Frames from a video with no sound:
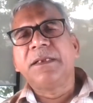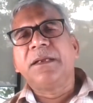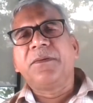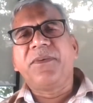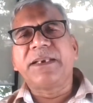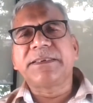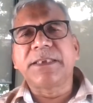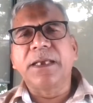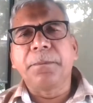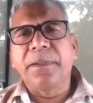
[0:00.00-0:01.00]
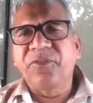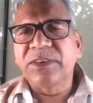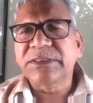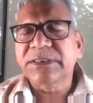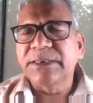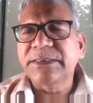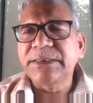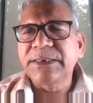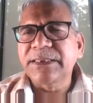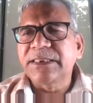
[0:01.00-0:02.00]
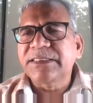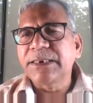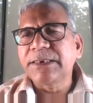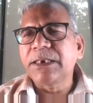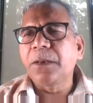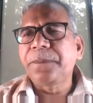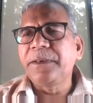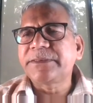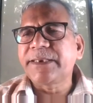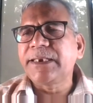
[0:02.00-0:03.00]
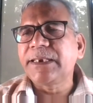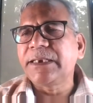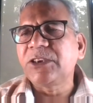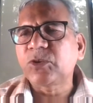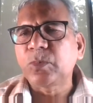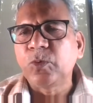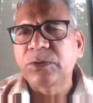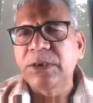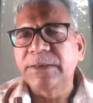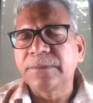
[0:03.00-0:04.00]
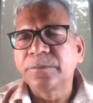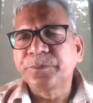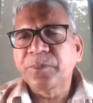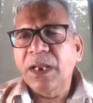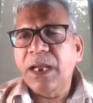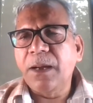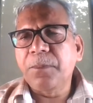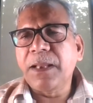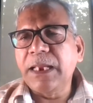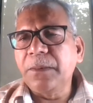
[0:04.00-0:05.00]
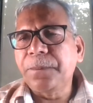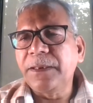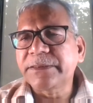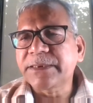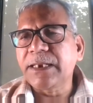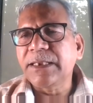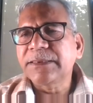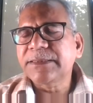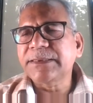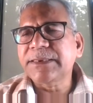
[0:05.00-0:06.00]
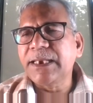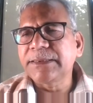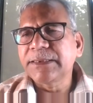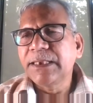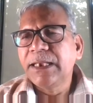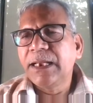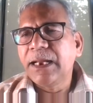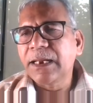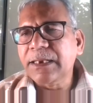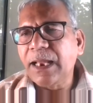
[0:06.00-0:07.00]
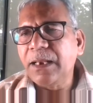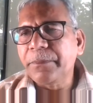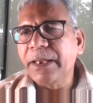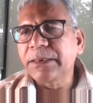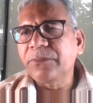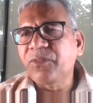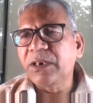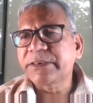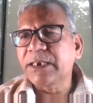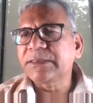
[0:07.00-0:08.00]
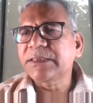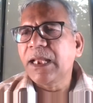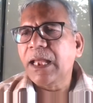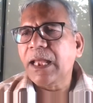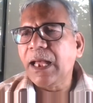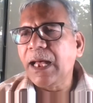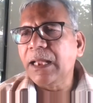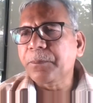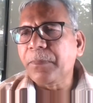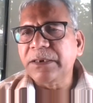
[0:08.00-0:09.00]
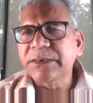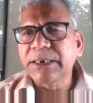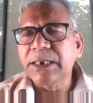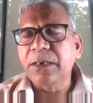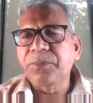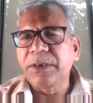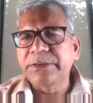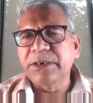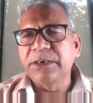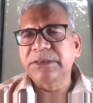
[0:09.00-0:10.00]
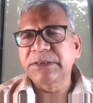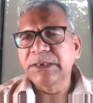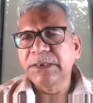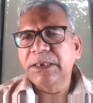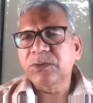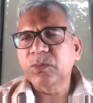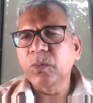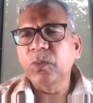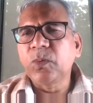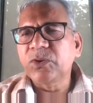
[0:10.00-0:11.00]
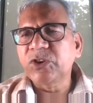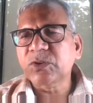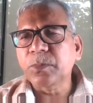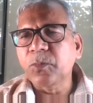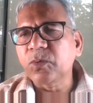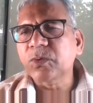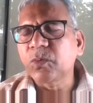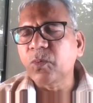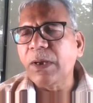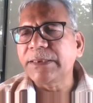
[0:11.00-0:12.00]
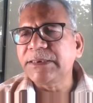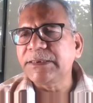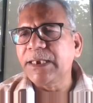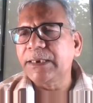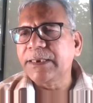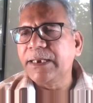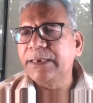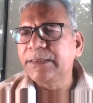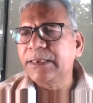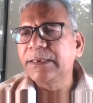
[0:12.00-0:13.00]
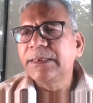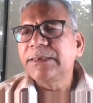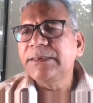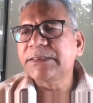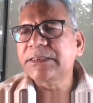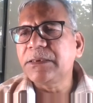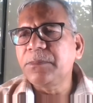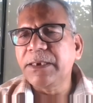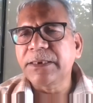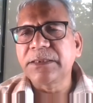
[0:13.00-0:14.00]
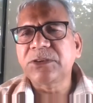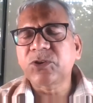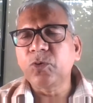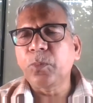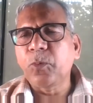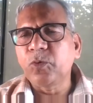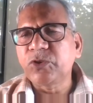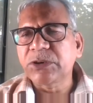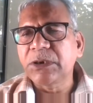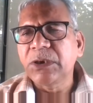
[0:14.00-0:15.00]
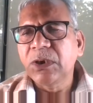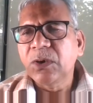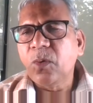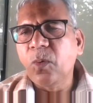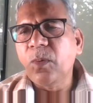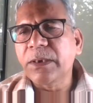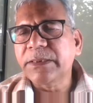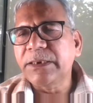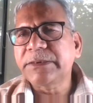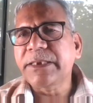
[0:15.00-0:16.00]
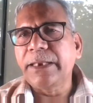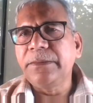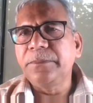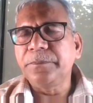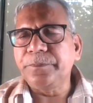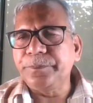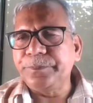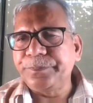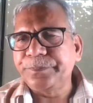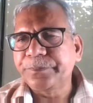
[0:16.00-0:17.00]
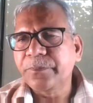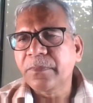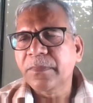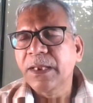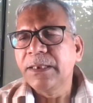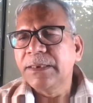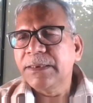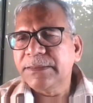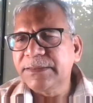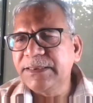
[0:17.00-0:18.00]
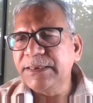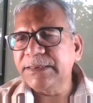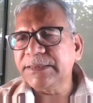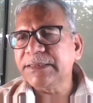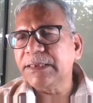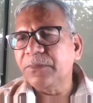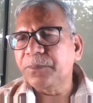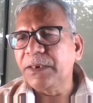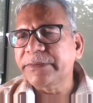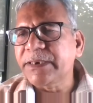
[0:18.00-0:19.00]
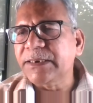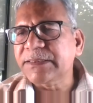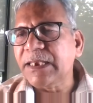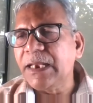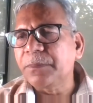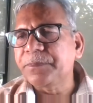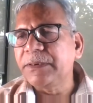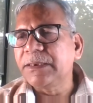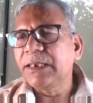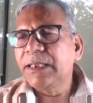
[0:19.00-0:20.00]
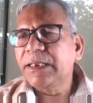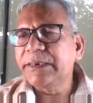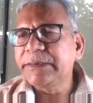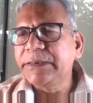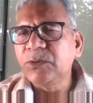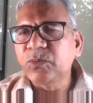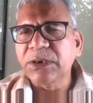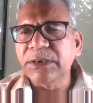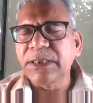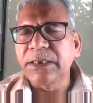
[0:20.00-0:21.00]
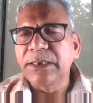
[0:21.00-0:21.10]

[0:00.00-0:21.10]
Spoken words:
For example, first consider the signal filtering and smoothing. Apply filters such as Kalman filters or particle filters to smooth noisy data and estimate the true position over time. These filters help in reducing the